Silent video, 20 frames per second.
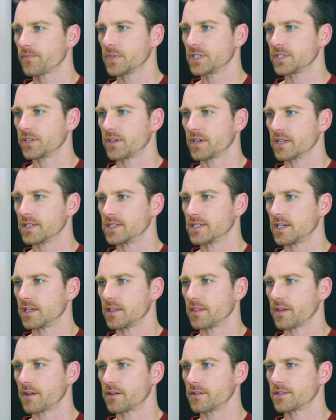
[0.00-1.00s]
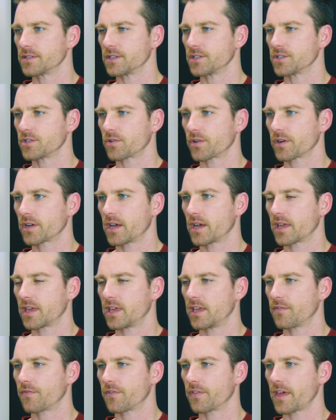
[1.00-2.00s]
So you can see there's the shortcut
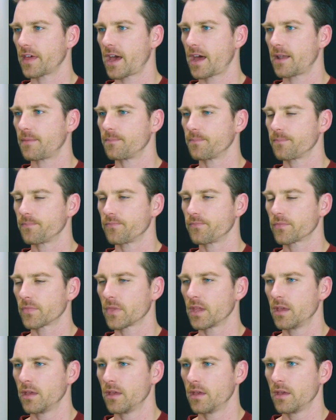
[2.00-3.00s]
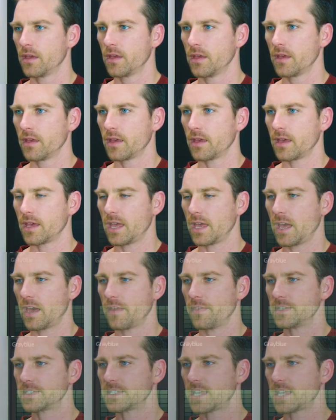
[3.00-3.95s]
key for that. And this